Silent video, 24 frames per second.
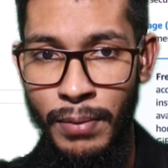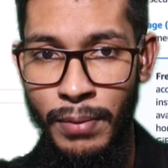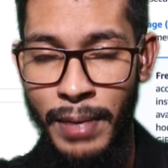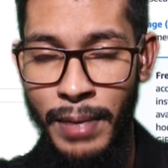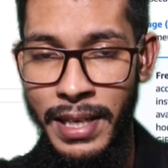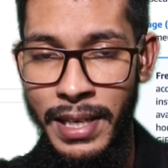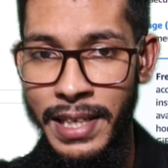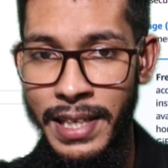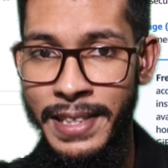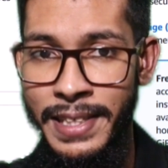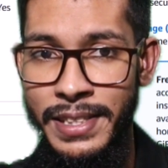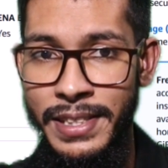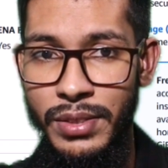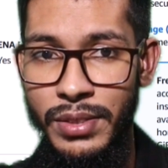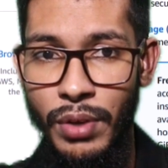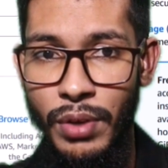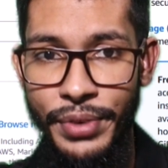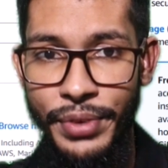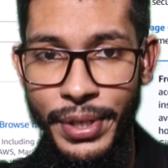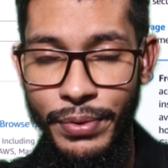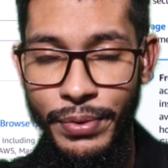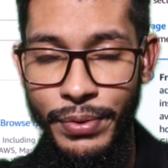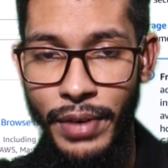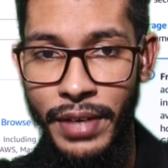but it is
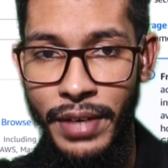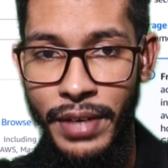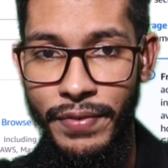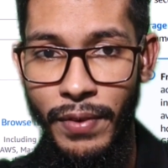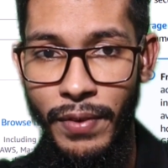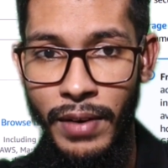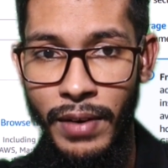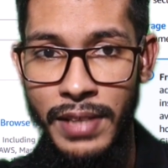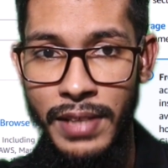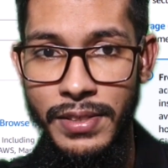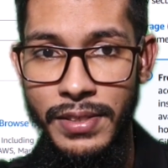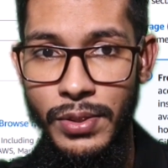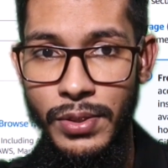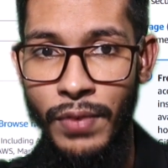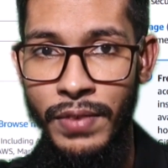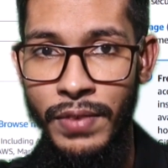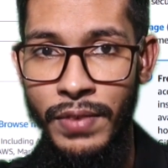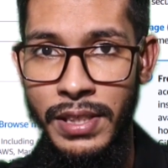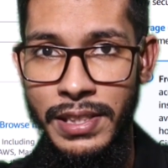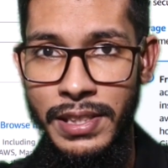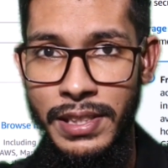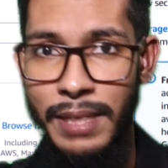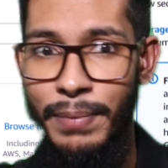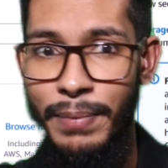not required for us. So
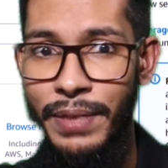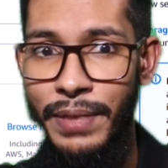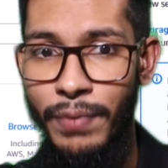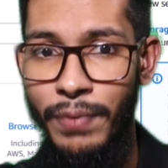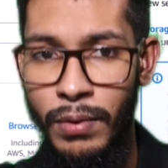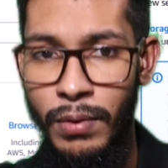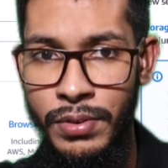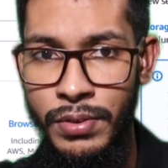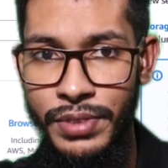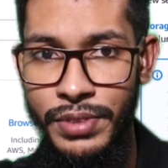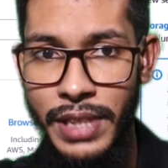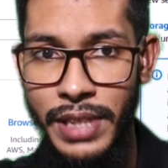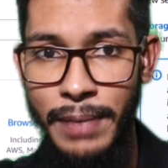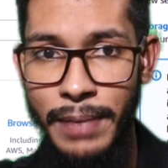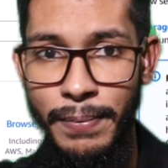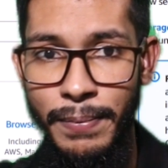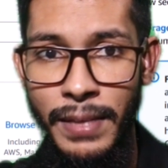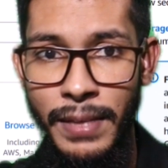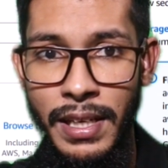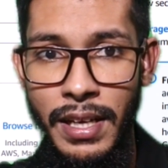simply four step.